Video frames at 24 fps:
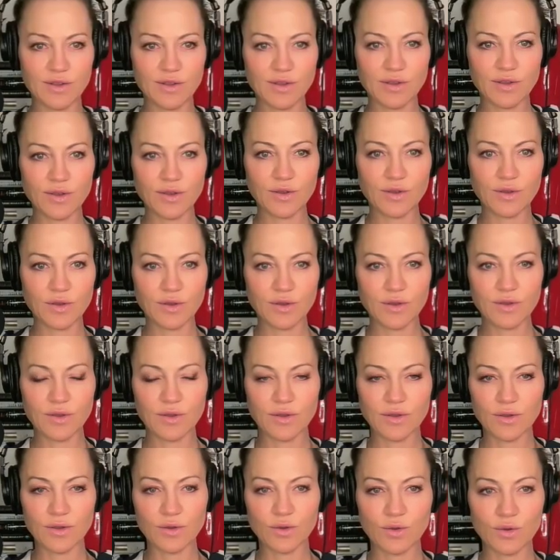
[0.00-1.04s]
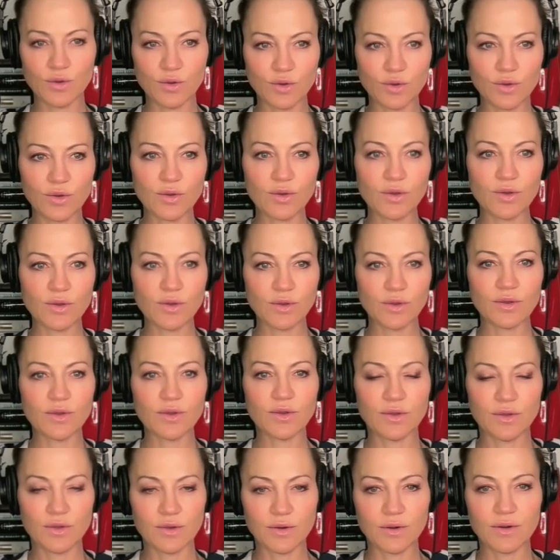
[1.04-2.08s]

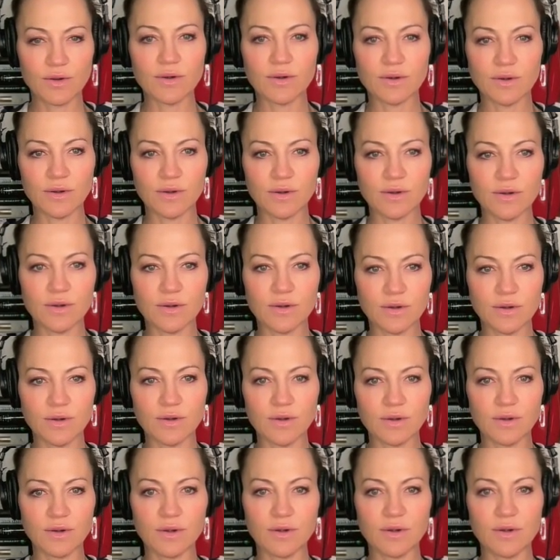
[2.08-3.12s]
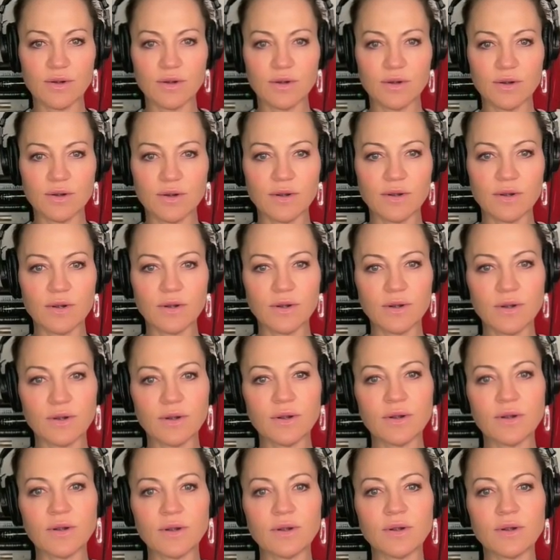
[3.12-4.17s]

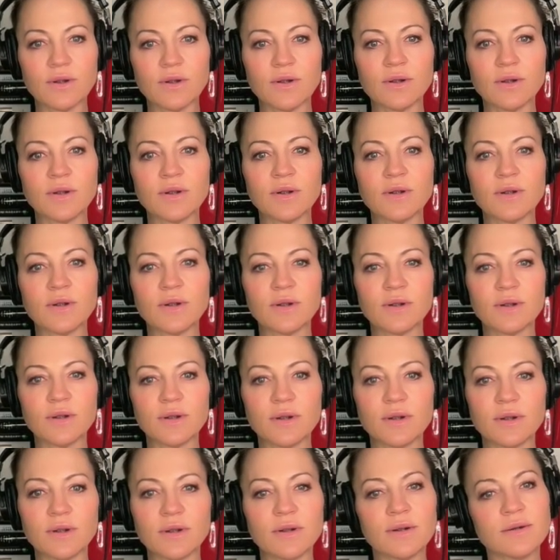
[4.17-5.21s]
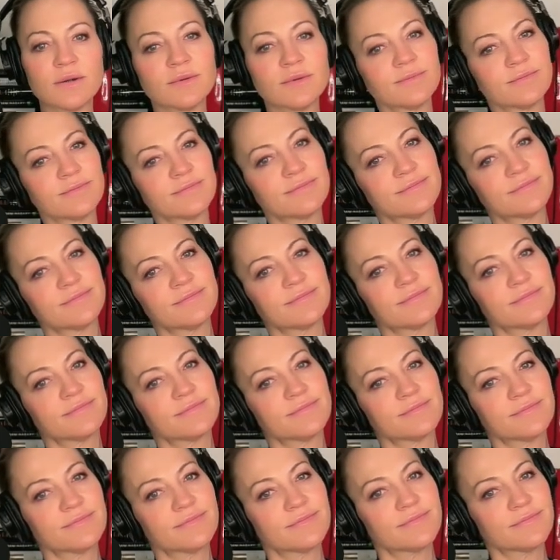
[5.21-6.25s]

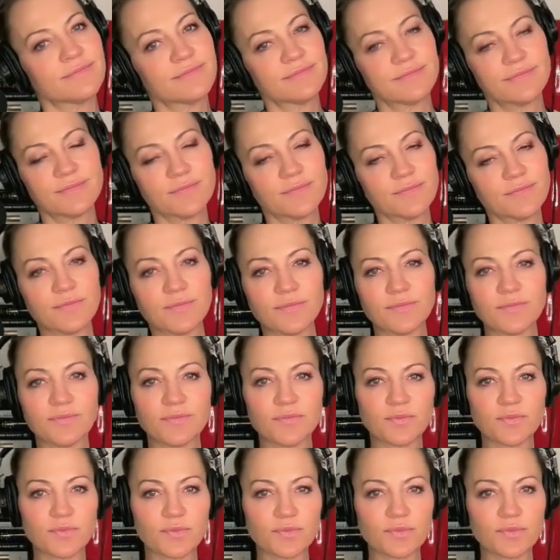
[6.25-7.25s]
No words are spoken by the person on screen.